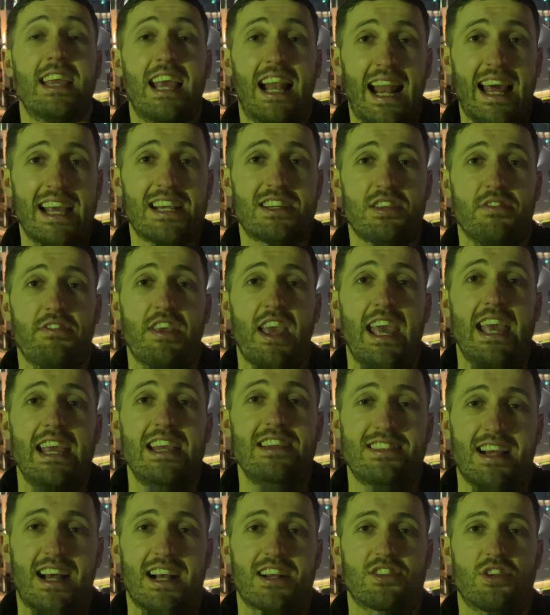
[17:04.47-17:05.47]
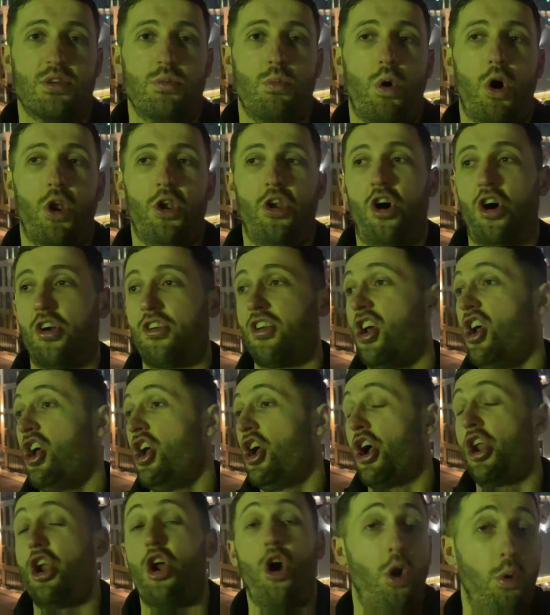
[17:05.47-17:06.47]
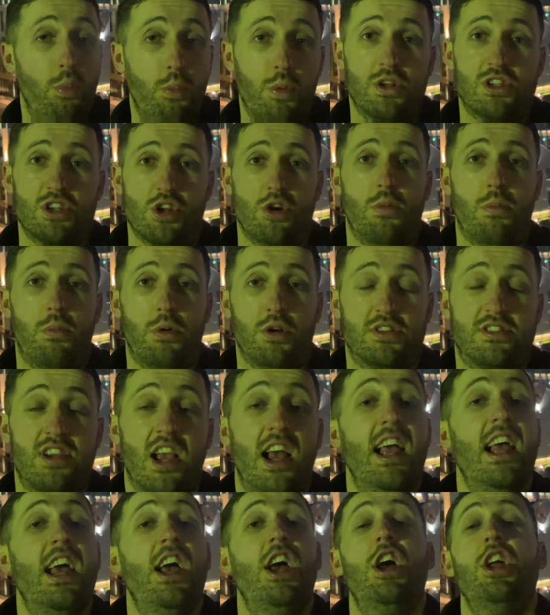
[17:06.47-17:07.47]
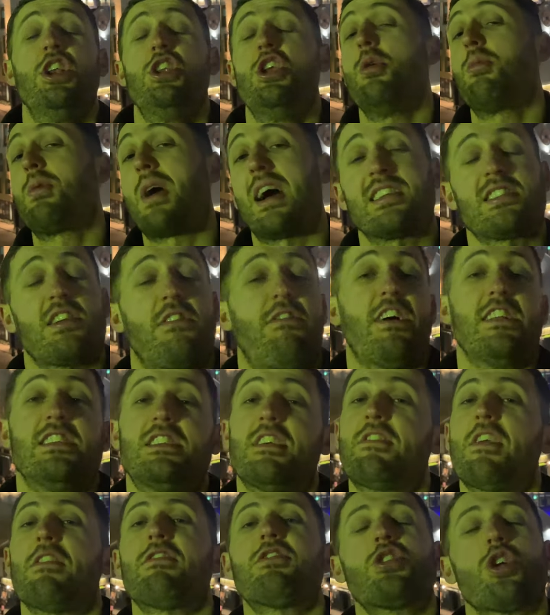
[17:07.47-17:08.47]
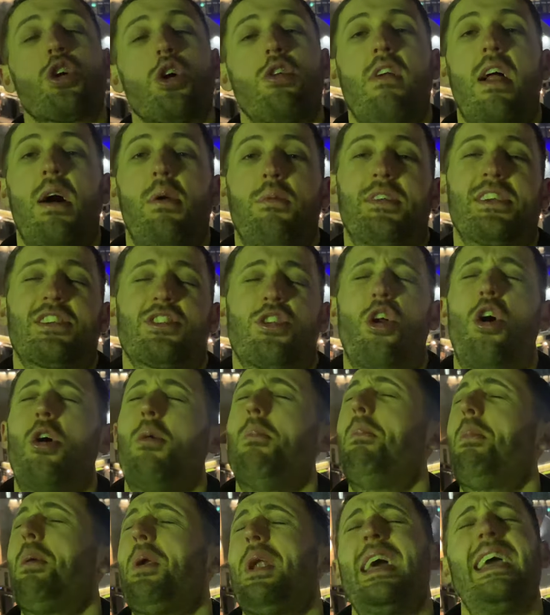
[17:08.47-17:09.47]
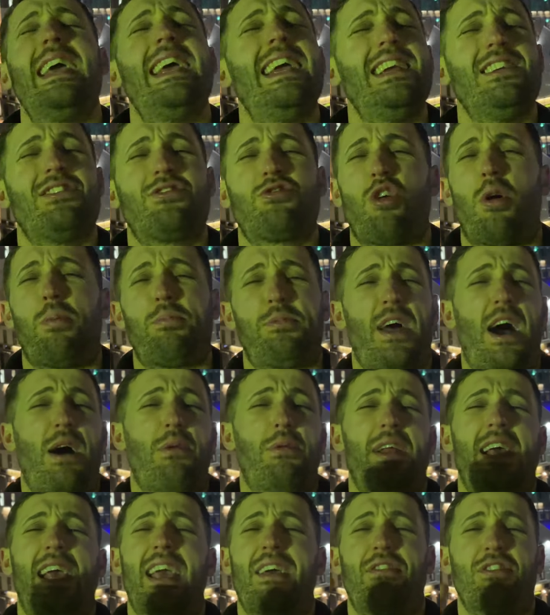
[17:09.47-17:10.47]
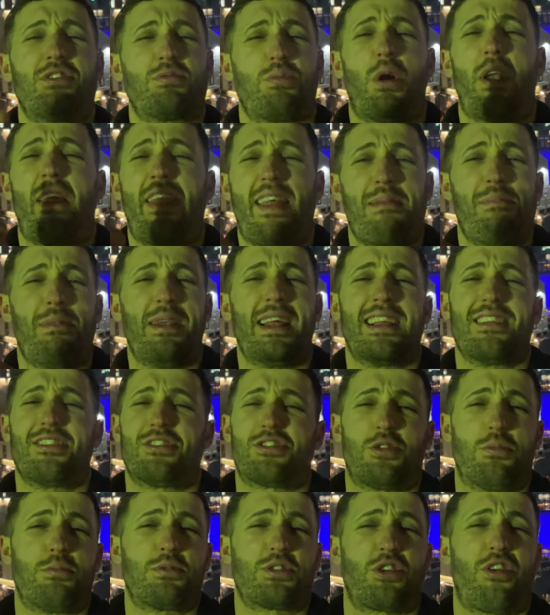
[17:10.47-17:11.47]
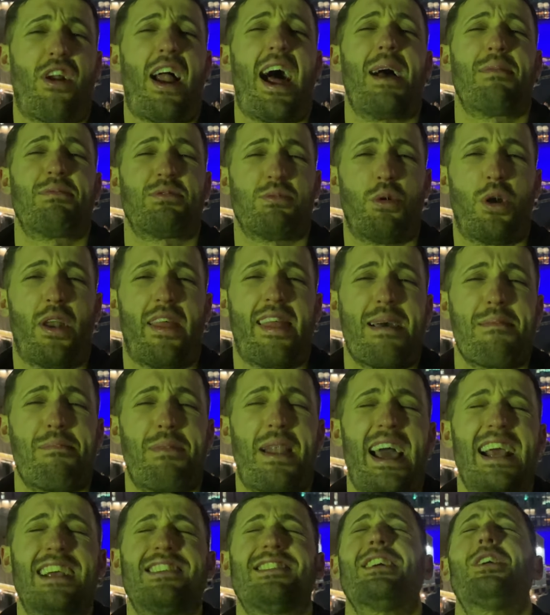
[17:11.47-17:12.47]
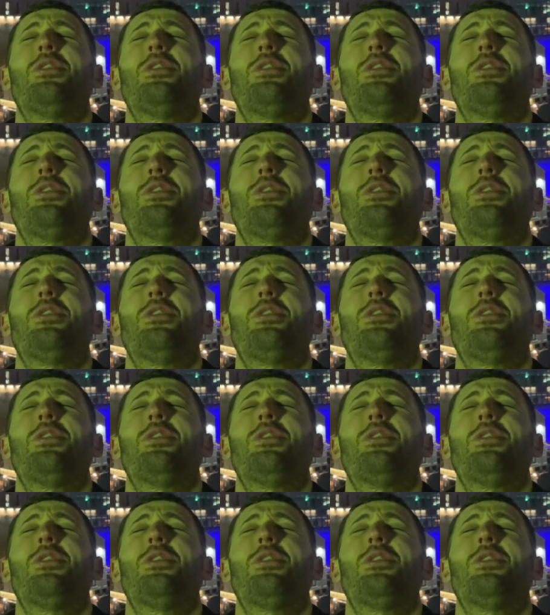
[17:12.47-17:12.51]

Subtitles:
your likes of your Isaacs and whatnot, and onwards and upwards. Newcastle fans, if you've stuck around this long, please drop down and give us one of them little subscribes and one of them likes.